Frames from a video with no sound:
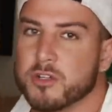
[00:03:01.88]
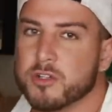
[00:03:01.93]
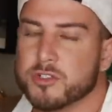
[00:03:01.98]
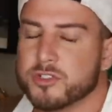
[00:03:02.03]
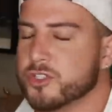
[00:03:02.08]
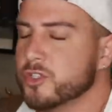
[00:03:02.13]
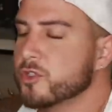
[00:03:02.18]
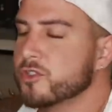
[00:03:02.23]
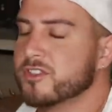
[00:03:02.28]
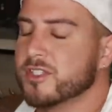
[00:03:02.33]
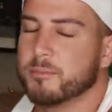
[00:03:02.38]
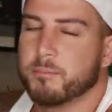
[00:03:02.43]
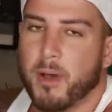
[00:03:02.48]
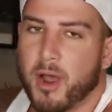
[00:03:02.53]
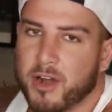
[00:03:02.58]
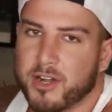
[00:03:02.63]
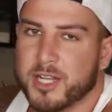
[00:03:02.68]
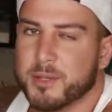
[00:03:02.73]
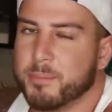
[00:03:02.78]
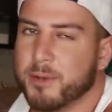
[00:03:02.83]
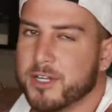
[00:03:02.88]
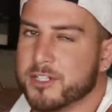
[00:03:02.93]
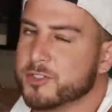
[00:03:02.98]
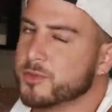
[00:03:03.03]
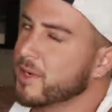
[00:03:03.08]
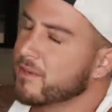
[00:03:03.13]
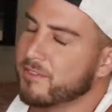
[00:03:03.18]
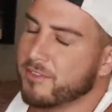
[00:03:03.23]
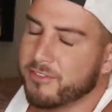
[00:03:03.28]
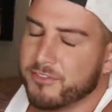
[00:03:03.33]
juice and party punch,
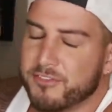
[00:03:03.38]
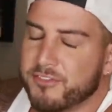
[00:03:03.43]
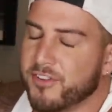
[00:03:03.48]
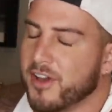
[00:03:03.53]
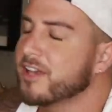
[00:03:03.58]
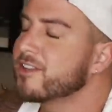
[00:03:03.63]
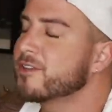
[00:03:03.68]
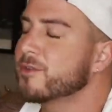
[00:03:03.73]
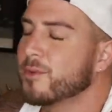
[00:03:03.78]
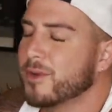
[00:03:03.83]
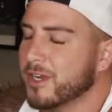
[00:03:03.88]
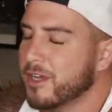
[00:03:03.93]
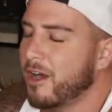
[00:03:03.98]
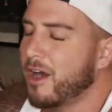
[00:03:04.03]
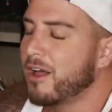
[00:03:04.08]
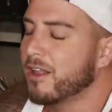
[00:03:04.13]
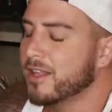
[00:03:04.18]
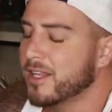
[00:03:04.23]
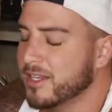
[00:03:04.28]
whatever the fuck you wanna call